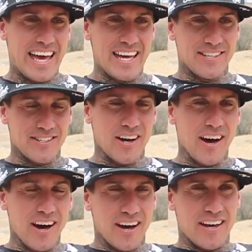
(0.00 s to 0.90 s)
It's
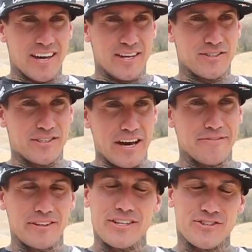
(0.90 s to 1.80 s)
uh, it's
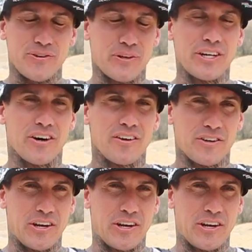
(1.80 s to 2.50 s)
definitely surreal,